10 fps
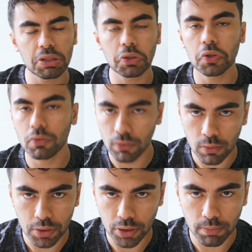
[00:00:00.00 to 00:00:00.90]
the two,
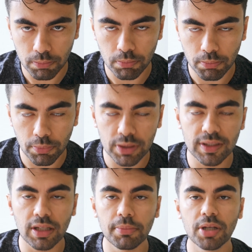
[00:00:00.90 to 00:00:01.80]
which are
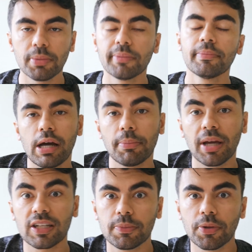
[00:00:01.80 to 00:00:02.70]
basically minimum, and my
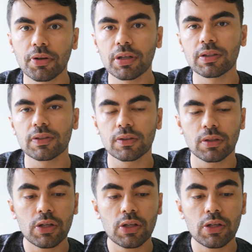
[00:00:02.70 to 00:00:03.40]
experience.